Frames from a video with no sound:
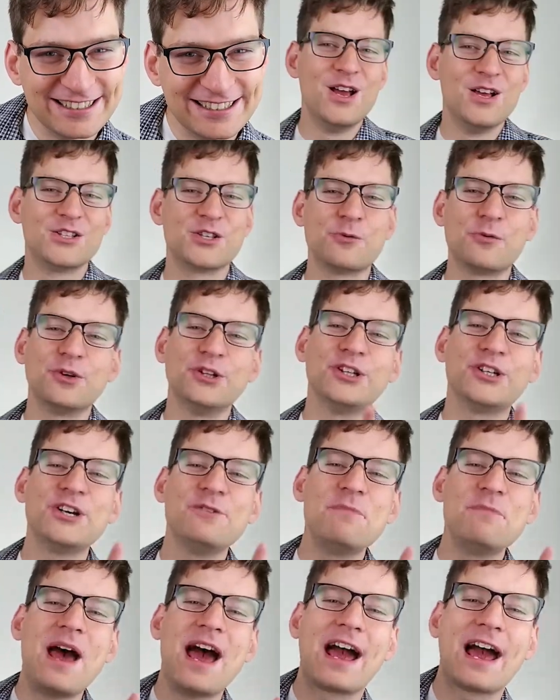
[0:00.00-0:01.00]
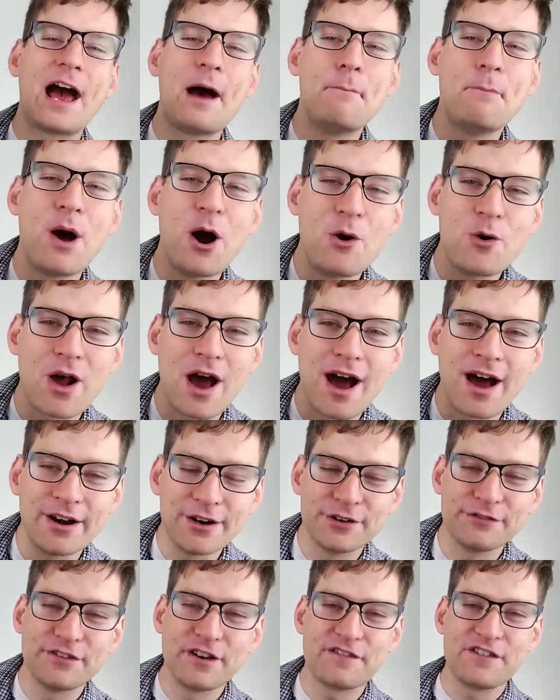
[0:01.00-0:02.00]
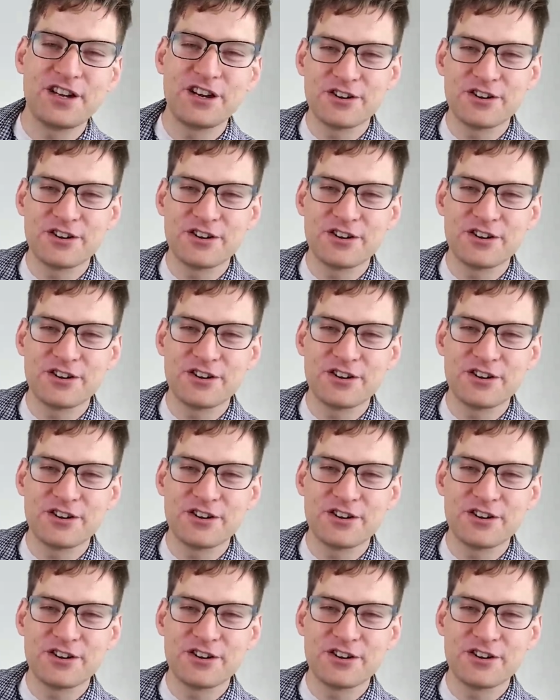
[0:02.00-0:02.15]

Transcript: So we're looking back about 150